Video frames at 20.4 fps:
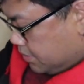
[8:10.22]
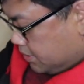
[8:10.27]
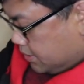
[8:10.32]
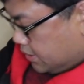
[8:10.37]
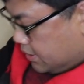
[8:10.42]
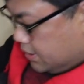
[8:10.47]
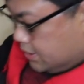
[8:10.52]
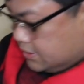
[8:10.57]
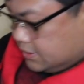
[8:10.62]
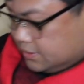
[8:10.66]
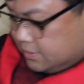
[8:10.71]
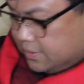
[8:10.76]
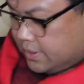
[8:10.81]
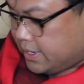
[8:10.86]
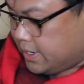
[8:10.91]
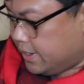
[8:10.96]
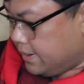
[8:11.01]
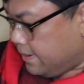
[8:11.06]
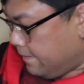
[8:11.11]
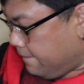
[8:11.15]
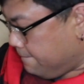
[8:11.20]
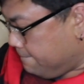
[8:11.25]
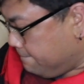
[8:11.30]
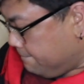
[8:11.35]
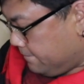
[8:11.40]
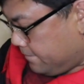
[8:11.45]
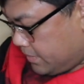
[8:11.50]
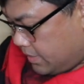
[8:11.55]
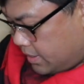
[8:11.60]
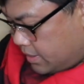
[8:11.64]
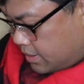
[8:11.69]
put this away.
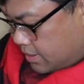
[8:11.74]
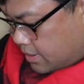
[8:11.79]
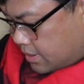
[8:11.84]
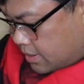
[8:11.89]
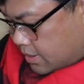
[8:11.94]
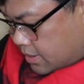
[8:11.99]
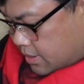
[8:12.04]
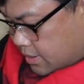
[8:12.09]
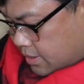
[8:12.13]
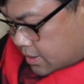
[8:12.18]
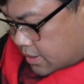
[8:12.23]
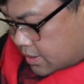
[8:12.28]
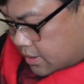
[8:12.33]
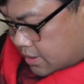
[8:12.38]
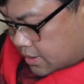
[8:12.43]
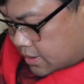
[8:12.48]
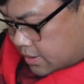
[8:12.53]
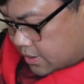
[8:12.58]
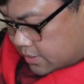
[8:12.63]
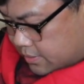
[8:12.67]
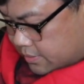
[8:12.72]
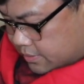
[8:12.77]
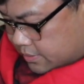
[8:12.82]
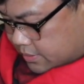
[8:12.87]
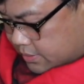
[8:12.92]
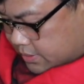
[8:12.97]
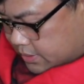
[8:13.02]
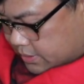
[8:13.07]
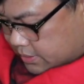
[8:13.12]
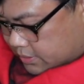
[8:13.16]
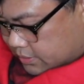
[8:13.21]

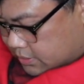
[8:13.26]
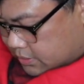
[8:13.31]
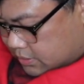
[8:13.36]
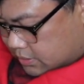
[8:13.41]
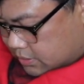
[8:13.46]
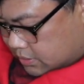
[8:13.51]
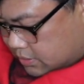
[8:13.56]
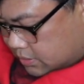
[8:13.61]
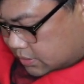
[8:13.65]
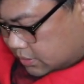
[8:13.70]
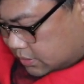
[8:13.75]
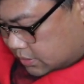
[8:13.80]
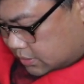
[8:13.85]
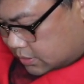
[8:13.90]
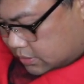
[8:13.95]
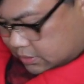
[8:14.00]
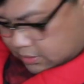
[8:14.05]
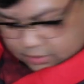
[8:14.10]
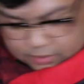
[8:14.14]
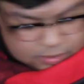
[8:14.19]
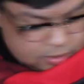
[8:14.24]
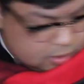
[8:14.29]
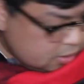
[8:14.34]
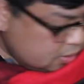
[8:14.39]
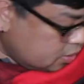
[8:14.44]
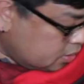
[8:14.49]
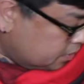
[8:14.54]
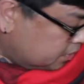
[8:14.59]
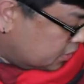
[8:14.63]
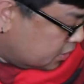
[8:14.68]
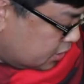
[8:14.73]
Alright,
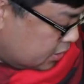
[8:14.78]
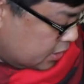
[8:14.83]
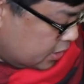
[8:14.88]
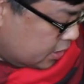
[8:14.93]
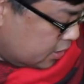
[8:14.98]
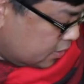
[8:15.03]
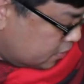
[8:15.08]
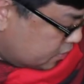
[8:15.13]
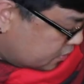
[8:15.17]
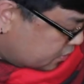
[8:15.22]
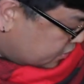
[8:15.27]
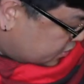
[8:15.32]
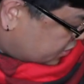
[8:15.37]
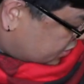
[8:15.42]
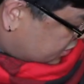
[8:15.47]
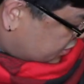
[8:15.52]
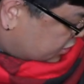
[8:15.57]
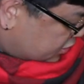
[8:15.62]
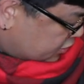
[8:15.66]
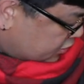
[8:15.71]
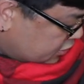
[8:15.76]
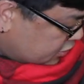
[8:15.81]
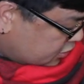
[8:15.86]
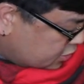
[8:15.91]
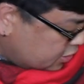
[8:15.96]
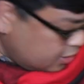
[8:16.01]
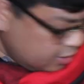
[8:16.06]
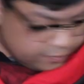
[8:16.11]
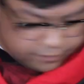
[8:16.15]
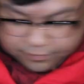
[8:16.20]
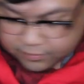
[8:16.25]
so I'll put that over
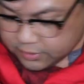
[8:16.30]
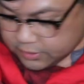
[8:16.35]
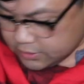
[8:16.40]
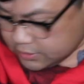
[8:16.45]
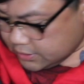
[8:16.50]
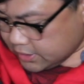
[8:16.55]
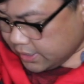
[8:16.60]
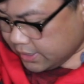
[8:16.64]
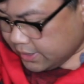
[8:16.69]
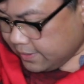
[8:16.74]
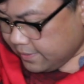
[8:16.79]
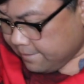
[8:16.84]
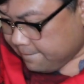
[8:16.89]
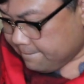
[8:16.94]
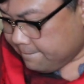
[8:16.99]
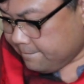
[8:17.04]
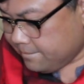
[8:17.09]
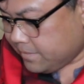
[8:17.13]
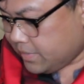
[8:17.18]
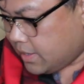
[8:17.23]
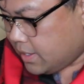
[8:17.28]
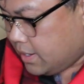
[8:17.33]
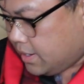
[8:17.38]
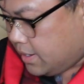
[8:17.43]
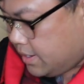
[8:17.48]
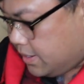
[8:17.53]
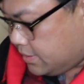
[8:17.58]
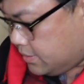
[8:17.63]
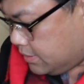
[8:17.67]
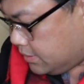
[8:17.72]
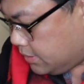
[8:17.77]
there for a second.
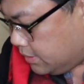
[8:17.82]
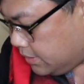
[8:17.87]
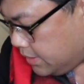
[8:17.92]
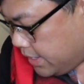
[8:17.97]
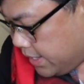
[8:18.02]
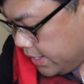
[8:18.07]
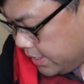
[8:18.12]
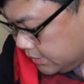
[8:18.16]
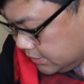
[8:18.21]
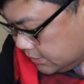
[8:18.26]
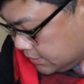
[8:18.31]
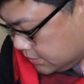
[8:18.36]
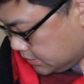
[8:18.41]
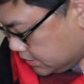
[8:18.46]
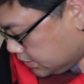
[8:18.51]
And then the last